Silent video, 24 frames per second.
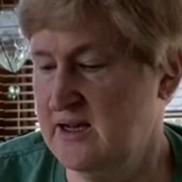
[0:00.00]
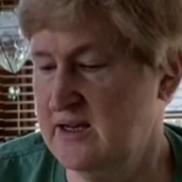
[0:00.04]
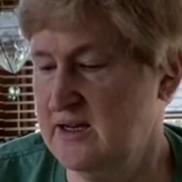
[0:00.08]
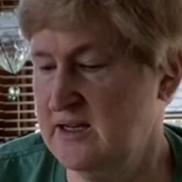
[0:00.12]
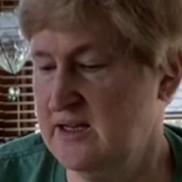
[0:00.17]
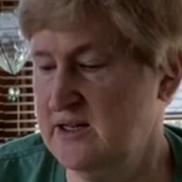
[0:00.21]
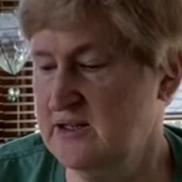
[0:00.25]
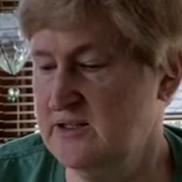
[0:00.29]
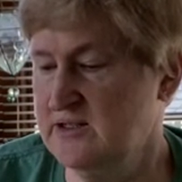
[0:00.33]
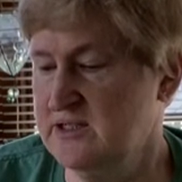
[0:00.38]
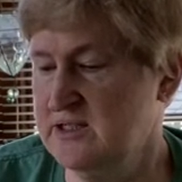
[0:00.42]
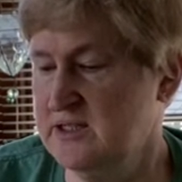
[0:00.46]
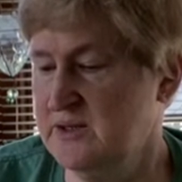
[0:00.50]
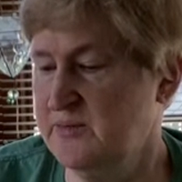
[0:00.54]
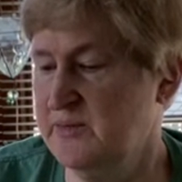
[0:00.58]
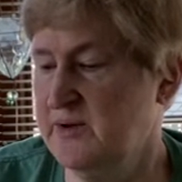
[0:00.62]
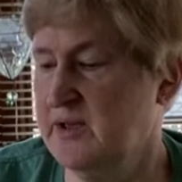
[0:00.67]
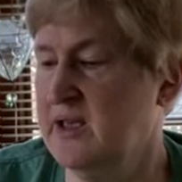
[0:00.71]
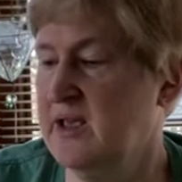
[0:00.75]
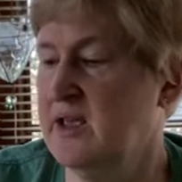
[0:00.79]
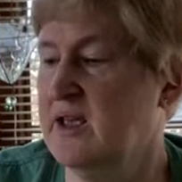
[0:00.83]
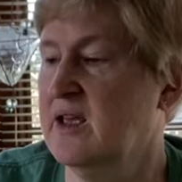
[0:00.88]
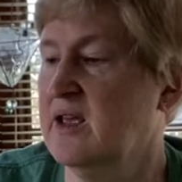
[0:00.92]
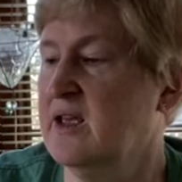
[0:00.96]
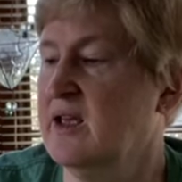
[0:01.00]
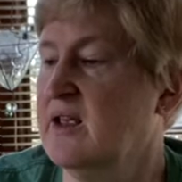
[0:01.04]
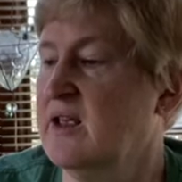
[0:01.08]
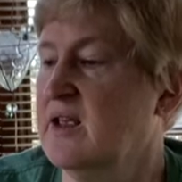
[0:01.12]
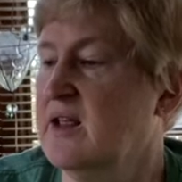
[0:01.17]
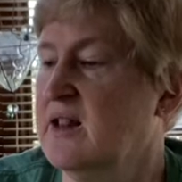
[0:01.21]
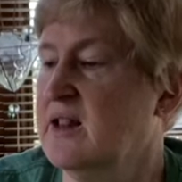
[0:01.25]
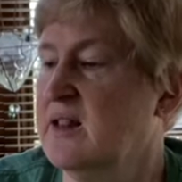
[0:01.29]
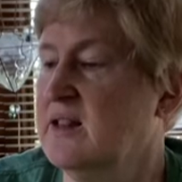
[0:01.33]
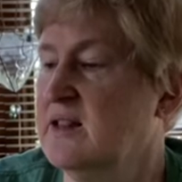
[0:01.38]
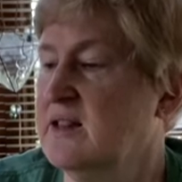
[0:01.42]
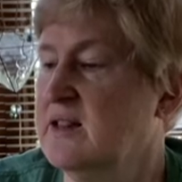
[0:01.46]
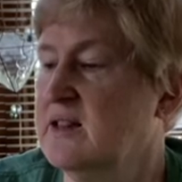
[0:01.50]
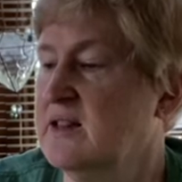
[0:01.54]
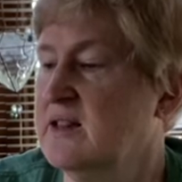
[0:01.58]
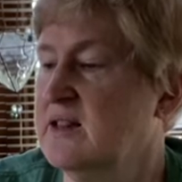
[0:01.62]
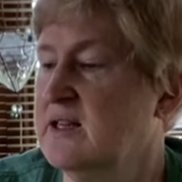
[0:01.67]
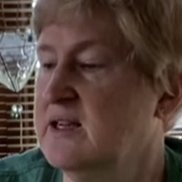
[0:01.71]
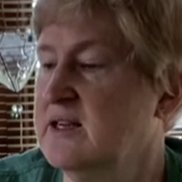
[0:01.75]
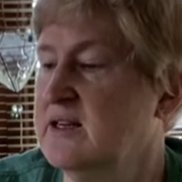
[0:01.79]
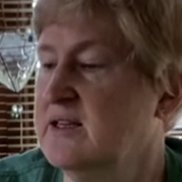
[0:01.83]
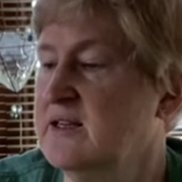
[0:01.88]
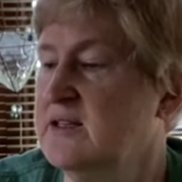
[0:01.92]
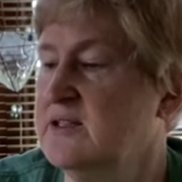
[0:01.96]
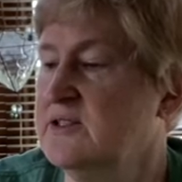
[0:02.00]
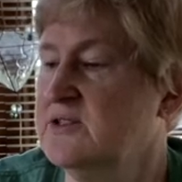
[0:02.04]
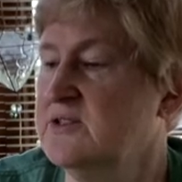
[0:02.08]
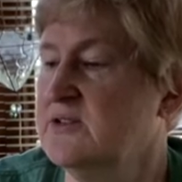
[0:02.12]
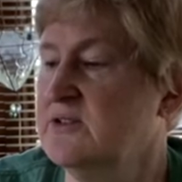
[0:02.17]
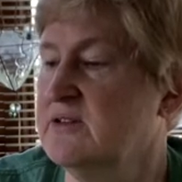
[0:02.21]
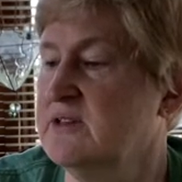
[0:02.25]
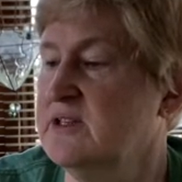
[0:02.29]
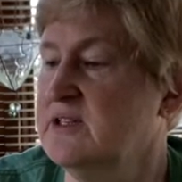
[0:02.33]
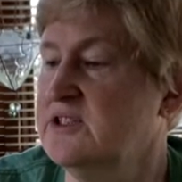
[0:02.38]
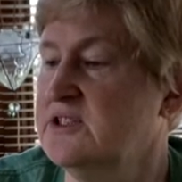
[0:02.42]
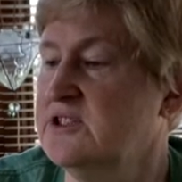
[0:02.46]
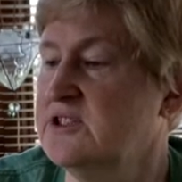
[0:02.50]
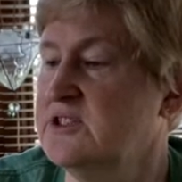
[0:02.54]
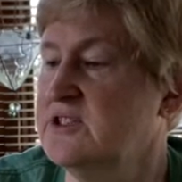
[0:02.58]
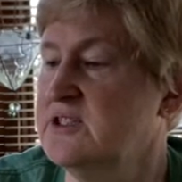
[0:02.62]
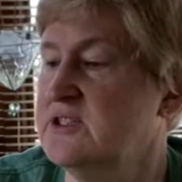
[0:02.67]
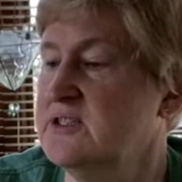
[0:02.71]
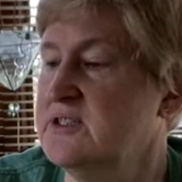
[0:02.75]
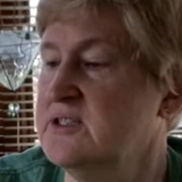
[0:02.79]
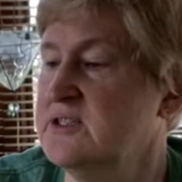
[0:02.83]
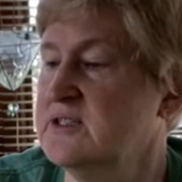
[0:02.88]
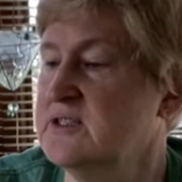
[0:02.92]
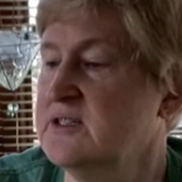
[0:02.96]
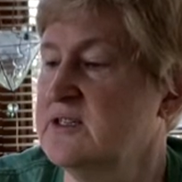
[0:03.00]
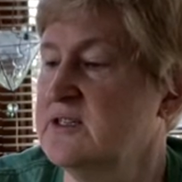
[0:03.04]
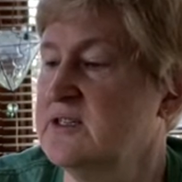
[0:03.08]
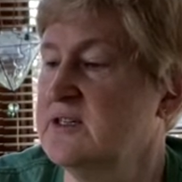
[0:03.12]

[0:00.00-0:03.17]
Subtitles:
Here's some lichness.